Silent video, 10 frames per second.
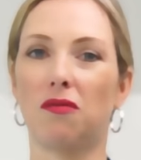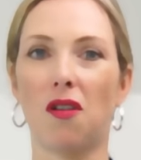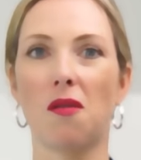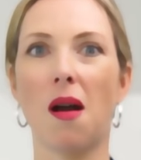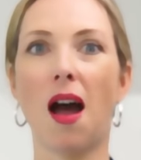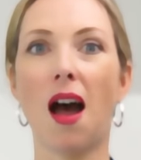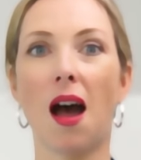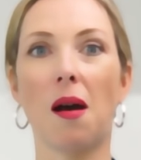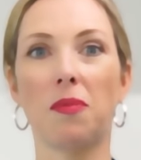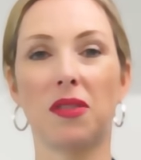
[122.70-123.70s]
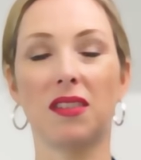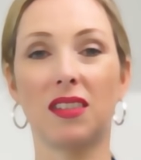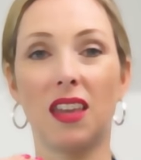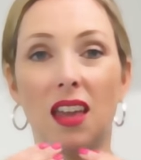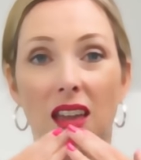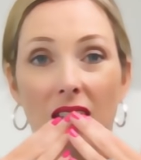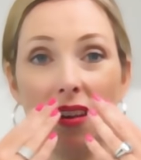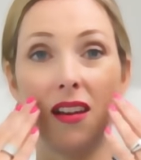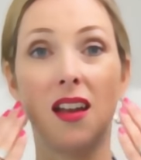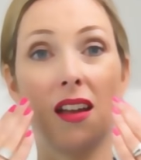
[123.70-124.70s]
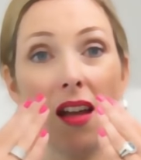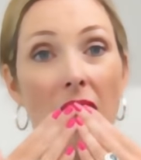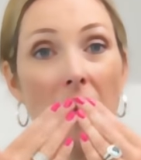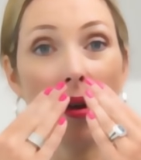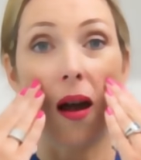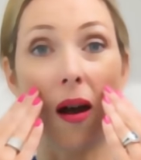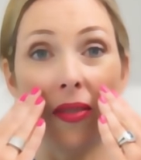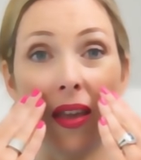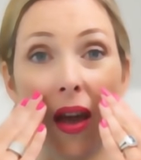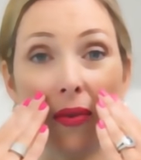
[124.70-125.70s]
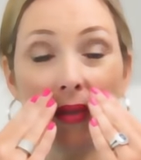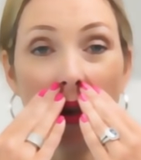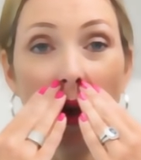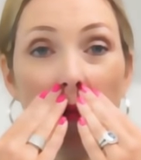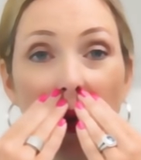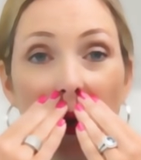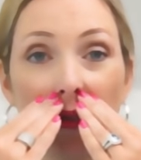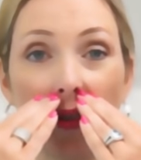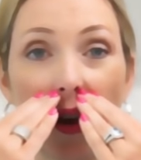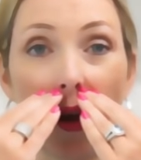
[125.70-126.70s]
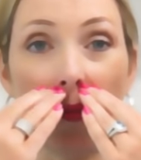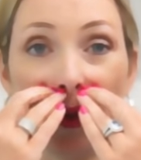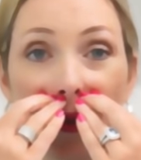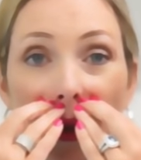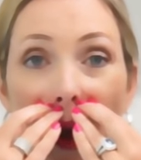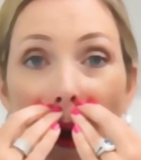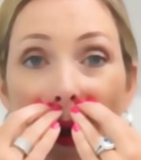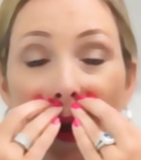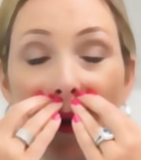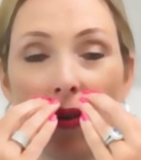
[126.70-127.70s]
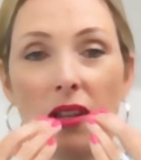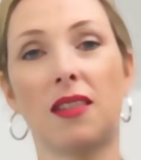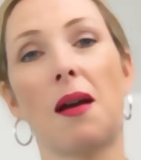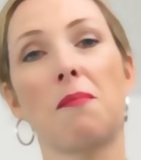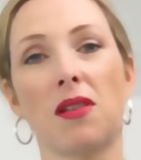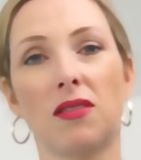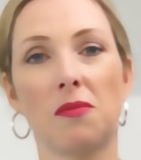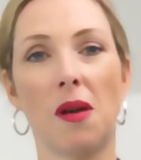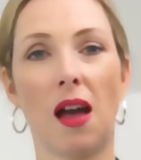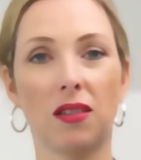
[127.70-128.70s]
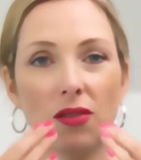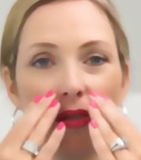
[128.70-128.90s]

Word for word: firm up the skin on the outside because you're helping to increase that muscle mass.